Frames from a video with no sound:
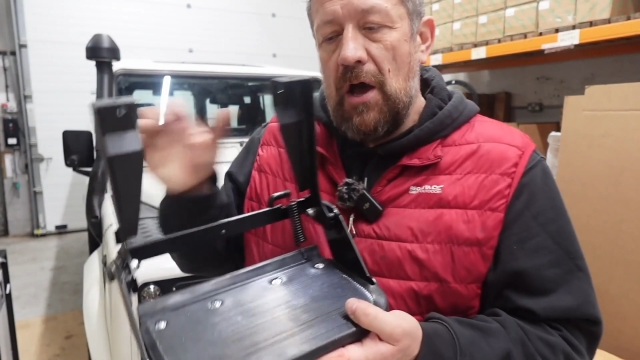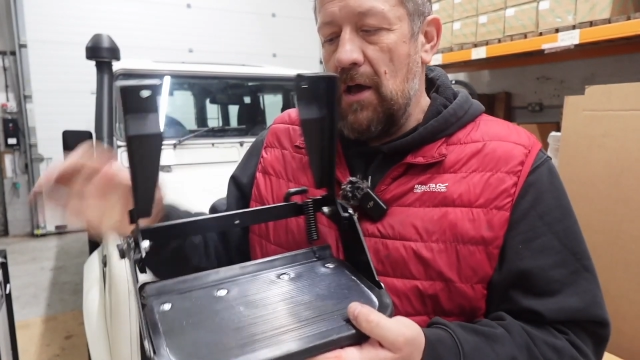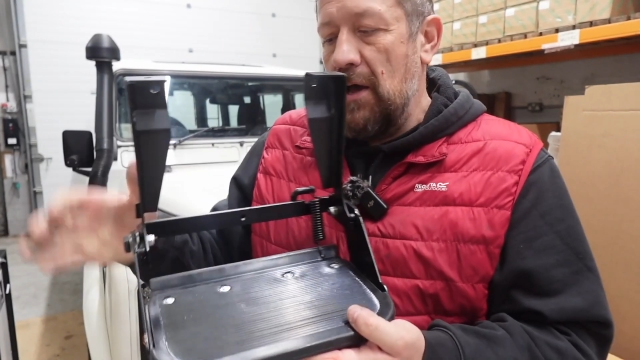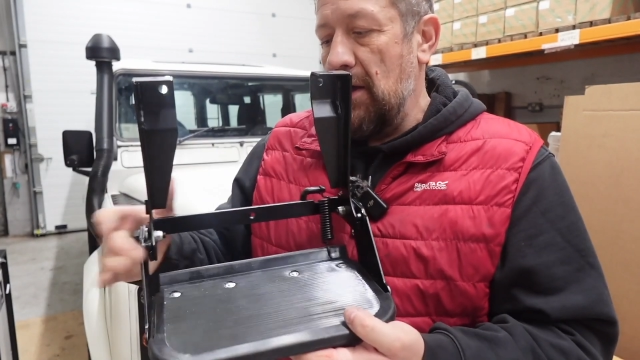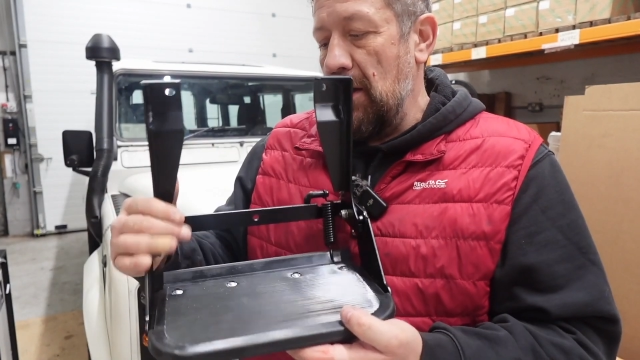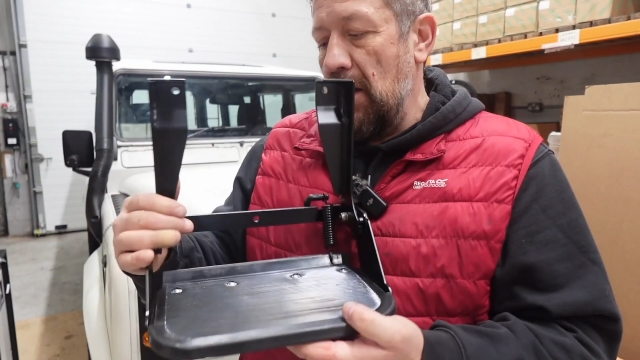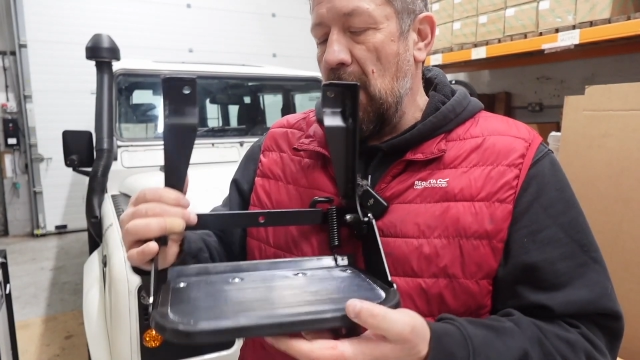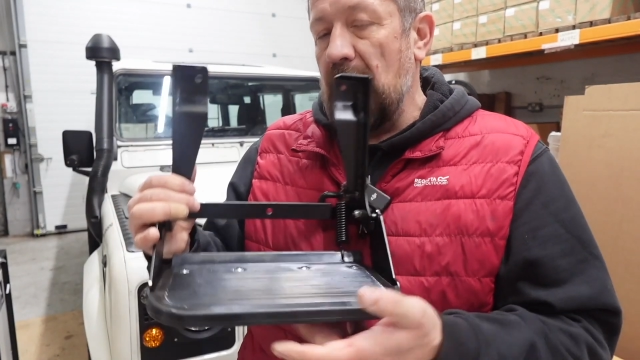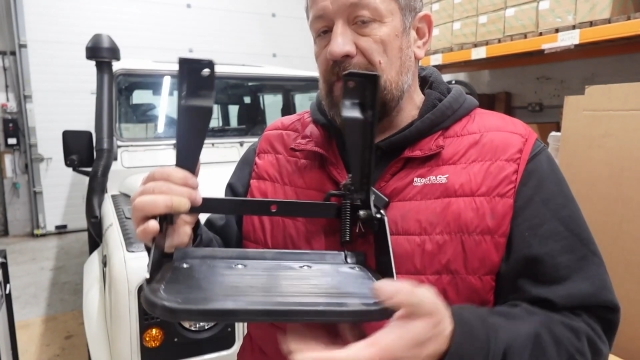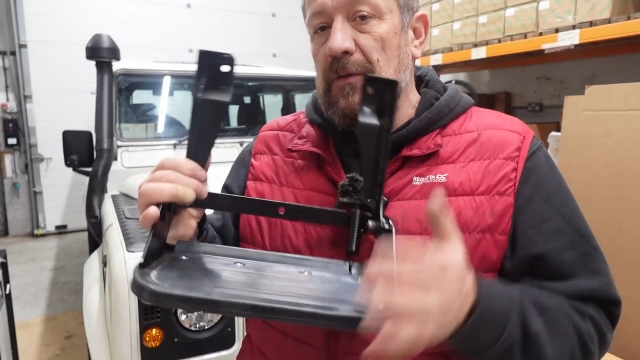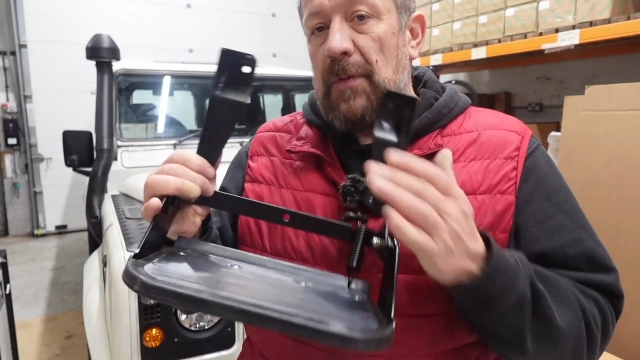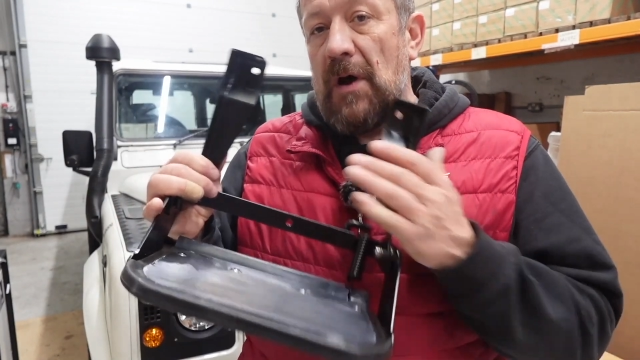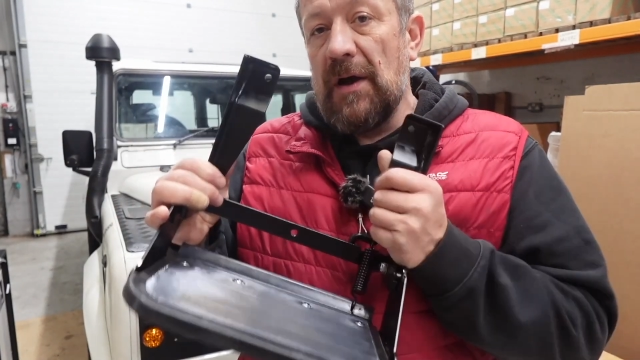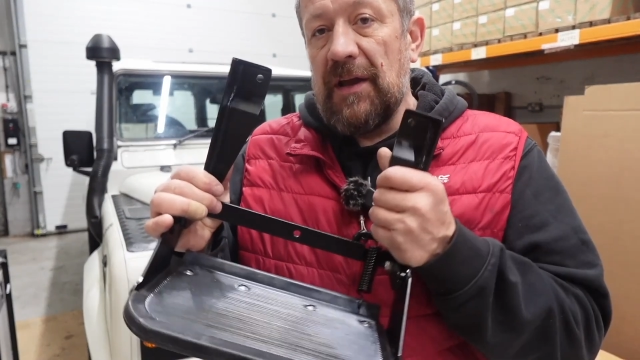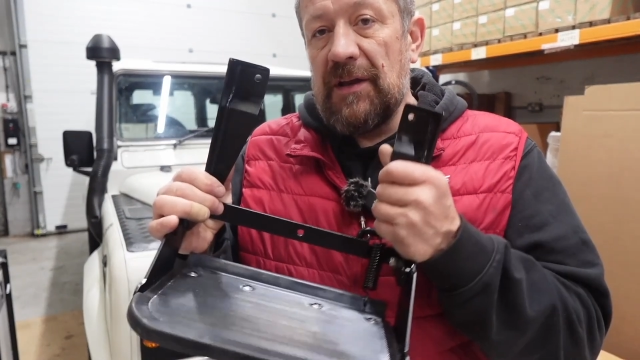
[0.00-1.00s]

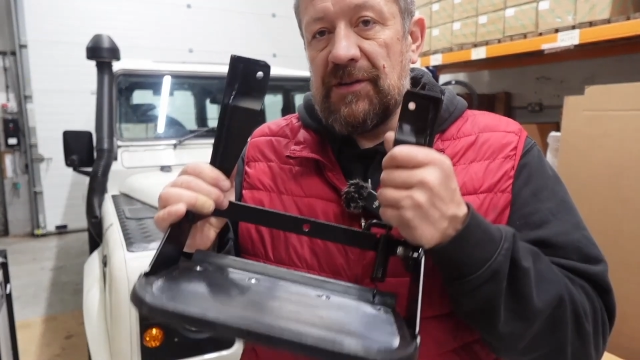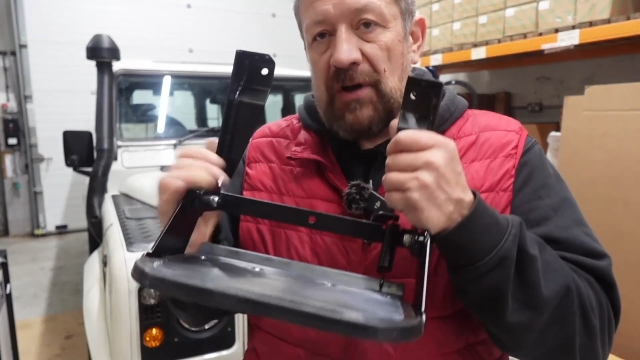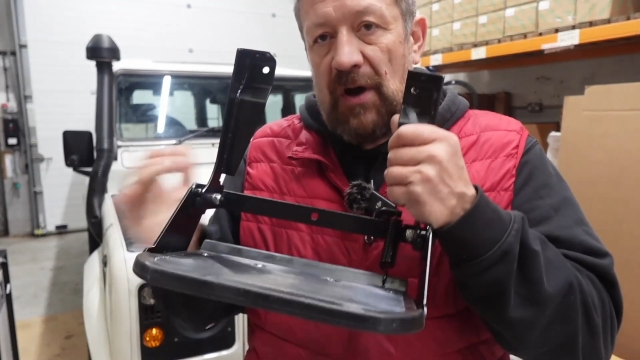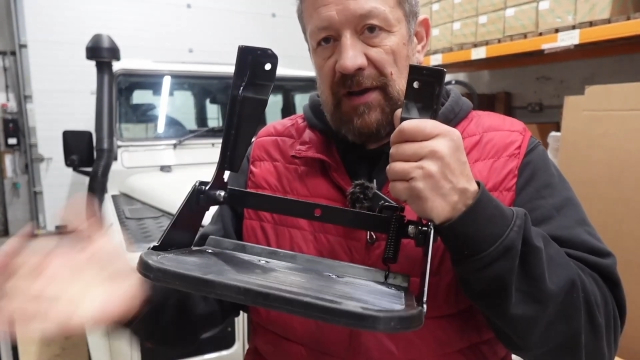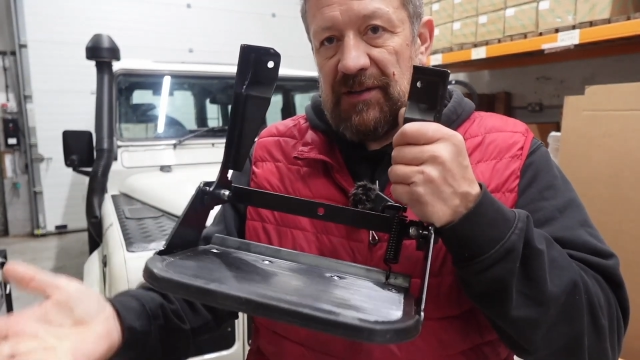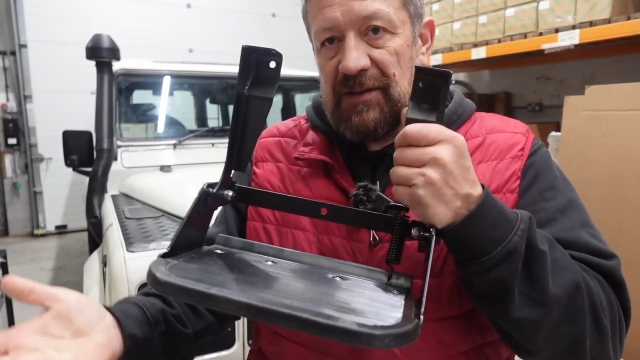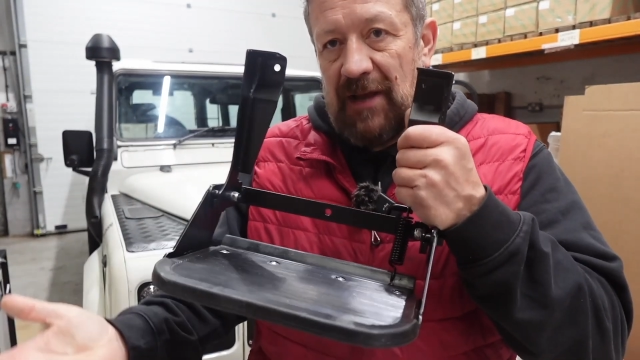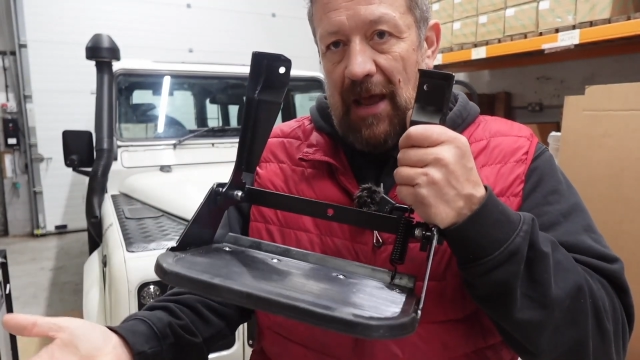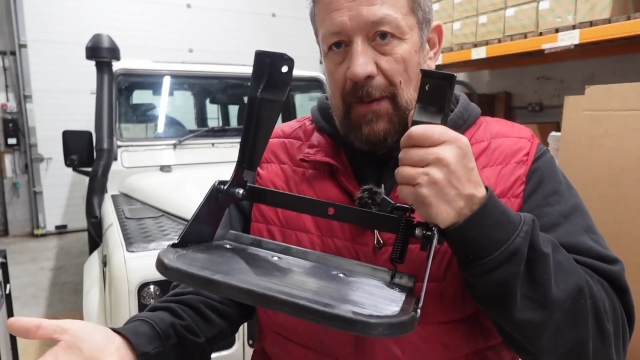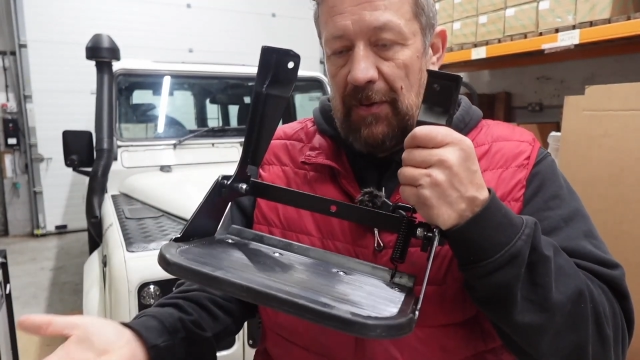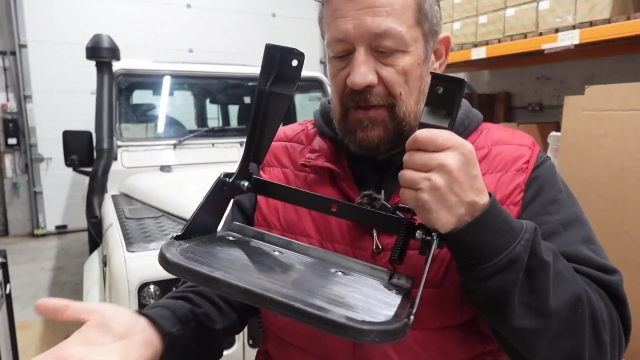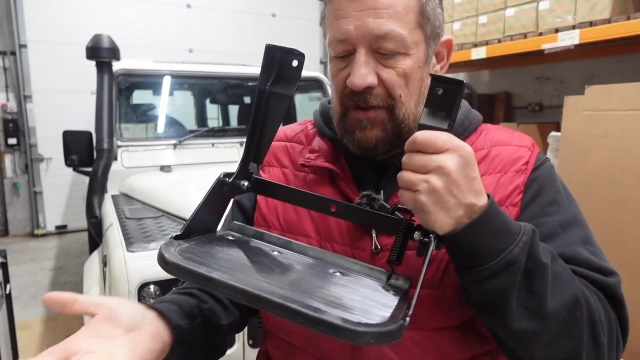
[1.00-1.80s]
aftermarket side step.